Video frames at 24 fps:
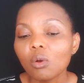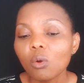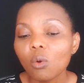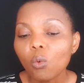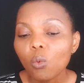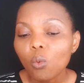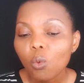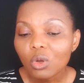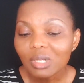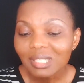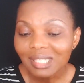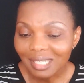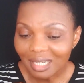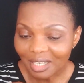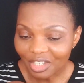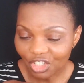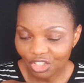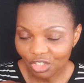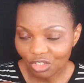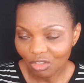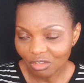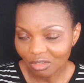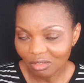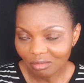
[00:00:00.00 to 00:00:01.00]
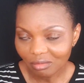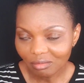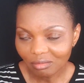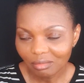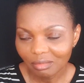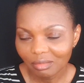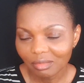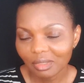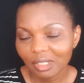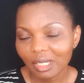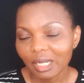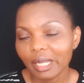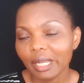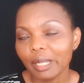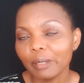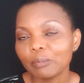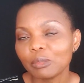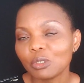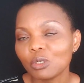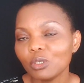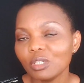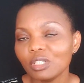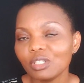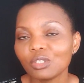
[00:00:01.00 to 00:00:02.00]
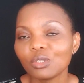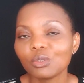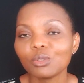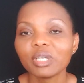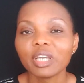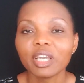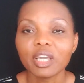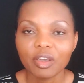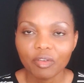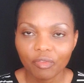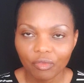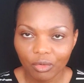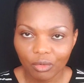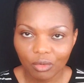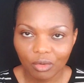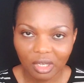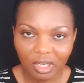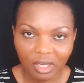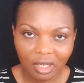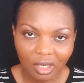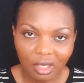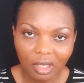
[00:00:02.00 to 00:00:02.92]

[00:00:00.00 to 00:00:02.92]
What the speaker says: quotation I'm going to give you